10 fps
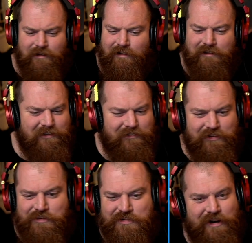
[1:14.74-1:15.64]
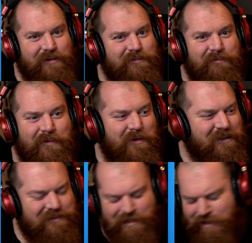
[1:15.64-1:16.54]
Listen to Scott's
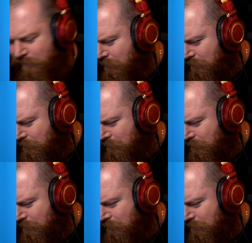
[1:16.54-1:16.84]
voice. Ah.